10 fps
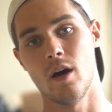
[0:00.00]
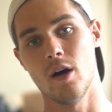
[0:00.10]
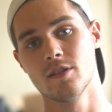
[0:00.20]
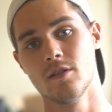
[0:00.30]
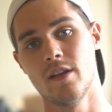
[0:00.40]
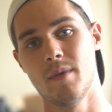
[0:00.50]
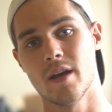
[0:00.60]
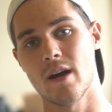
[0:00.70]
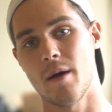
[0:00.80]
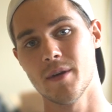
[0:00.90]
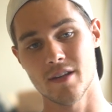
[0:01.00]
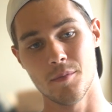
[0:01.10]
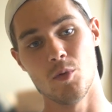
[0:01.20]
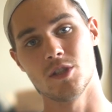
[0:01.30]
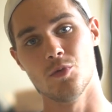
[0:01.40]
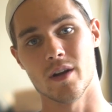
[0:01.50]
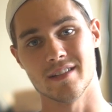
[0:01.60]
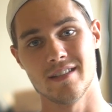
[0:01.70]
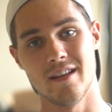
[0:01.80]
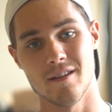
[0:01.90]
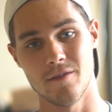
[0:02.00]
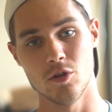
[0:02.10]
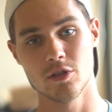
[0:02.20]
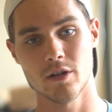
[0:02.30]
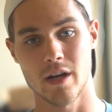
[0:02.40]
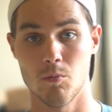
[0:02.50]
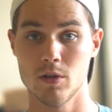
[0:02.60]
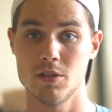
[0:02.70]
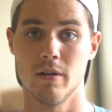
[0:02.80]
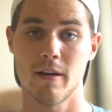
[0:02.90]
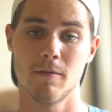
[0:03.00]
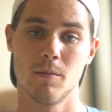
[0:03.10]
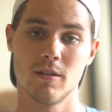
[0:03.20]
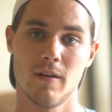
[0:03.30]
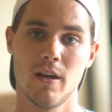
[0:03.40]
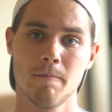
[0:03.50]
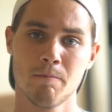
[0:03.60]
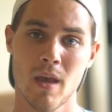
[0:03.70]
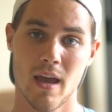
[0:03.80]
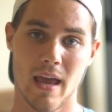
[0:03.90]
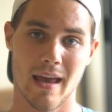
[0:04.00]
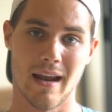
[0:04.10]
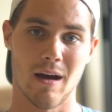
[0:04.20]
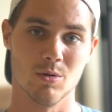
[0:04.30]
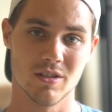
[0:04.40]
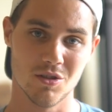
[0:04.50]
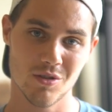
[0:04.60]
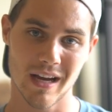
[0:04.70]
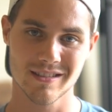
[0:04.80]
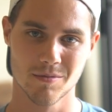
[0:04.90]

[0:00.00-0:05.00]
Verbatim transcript: Also leave me a comment, tell me what you want to see in the future and what you like from this video. And I will see you guys